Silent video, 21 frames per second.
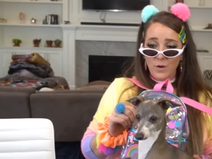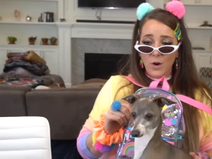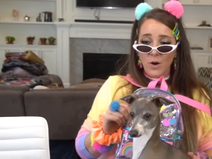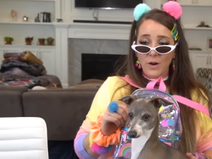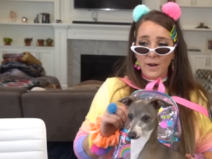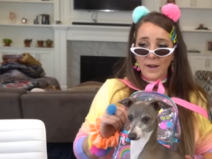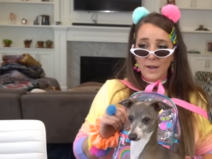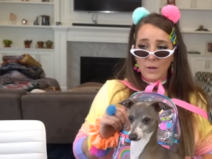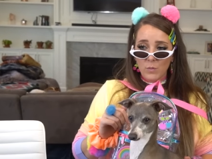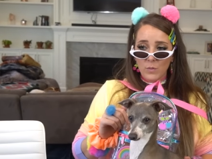
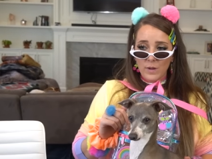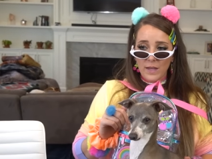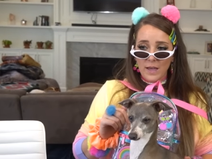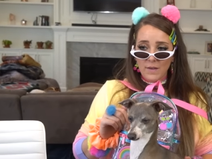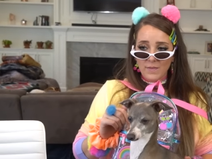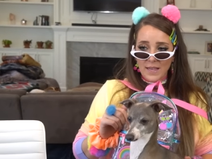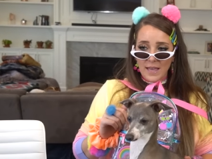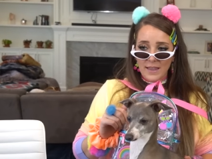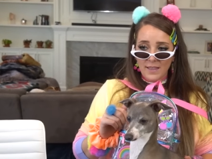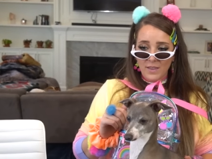All right, we
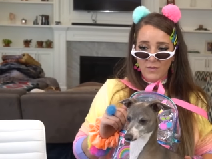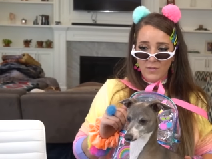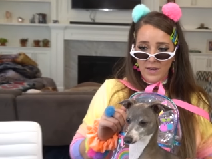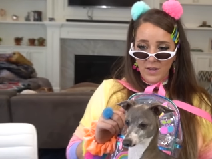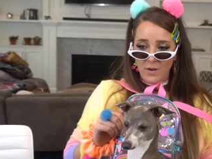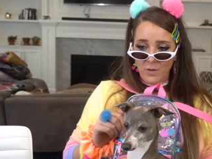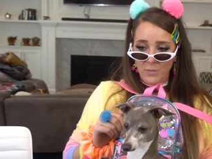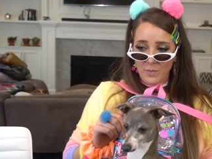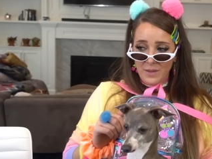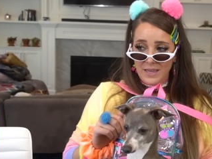have to end the
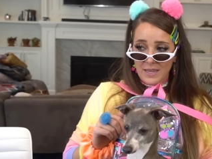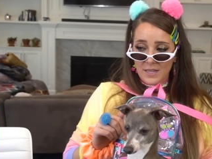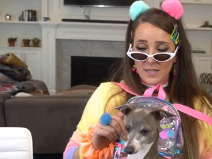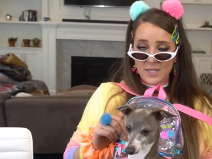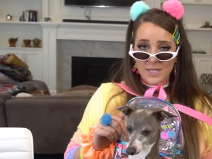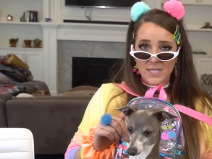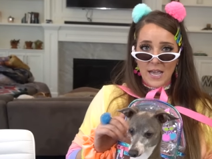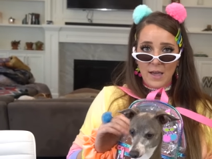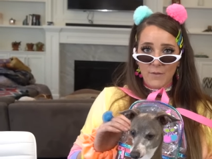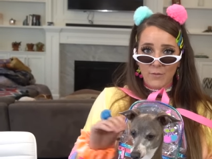video
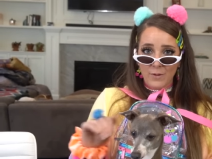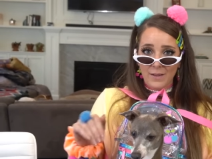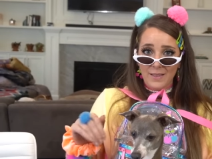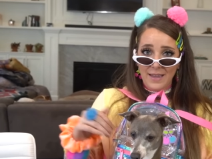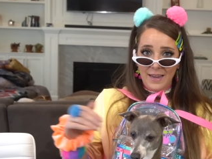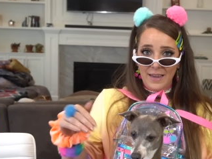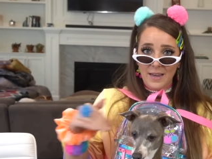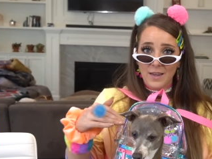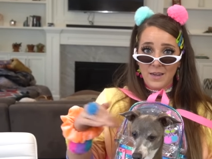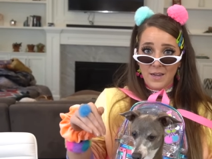because
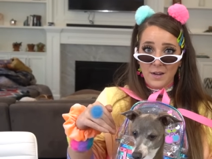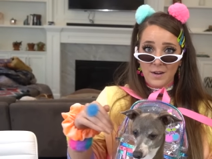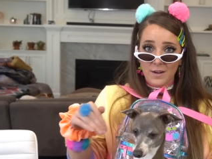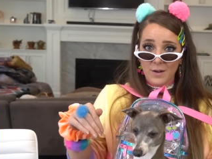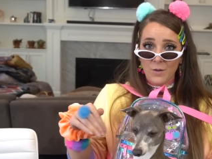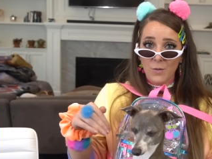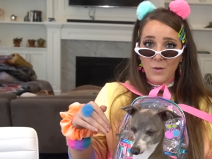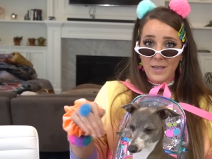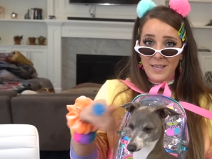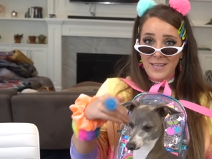everything in
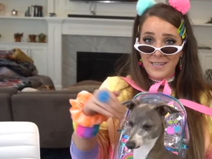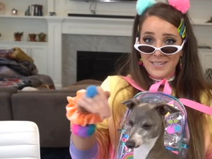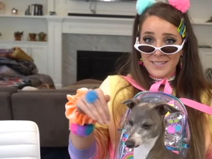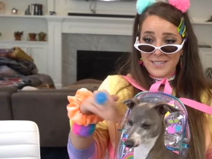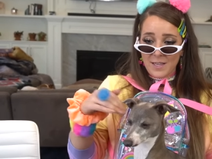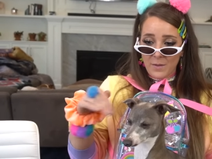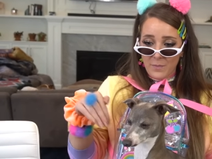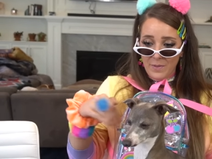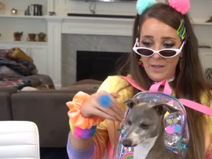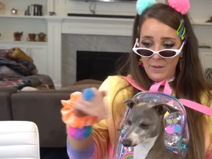here is
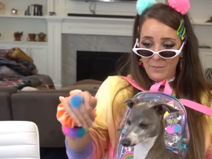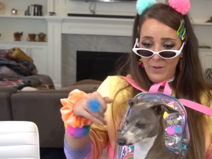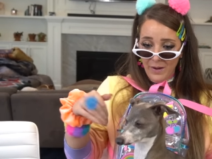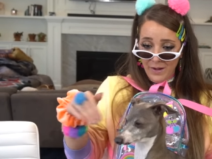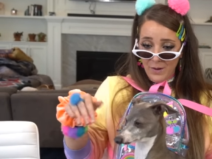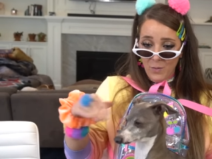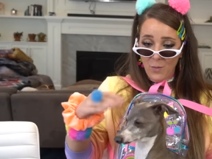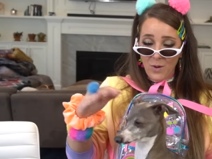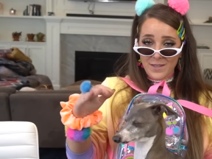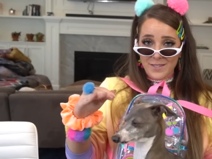something
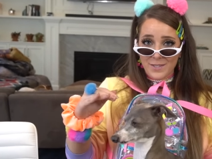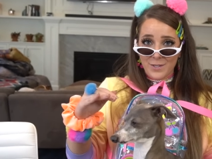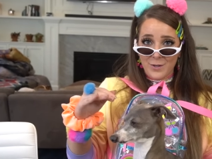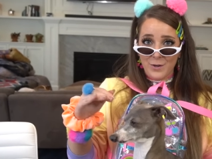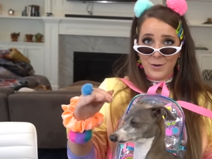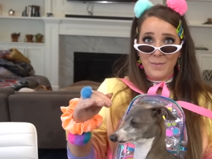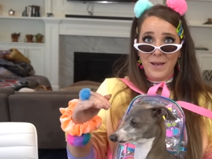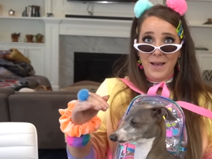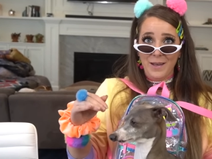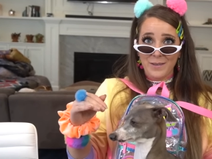Bunny wants in
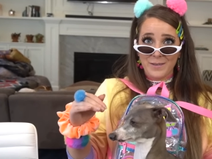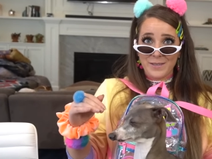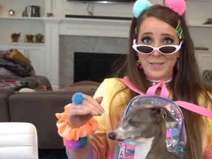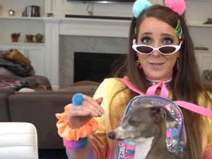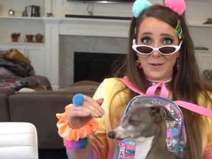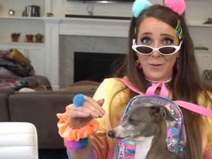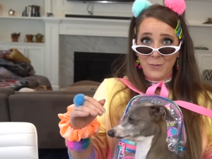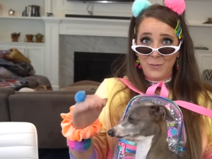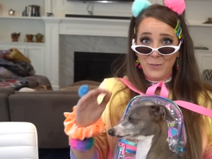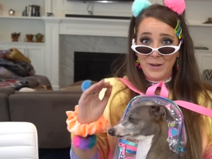her mouth.
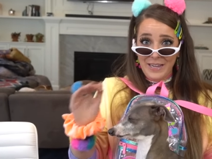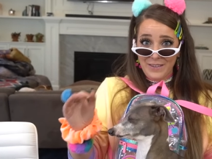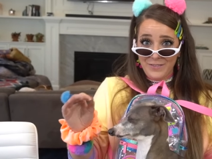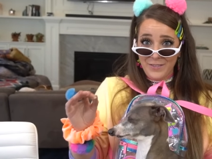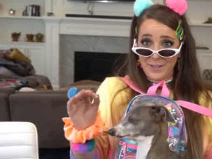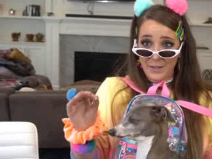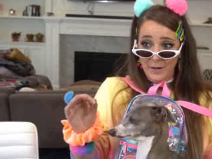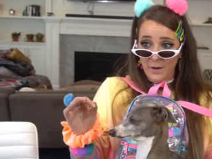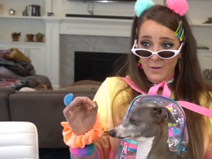So we have to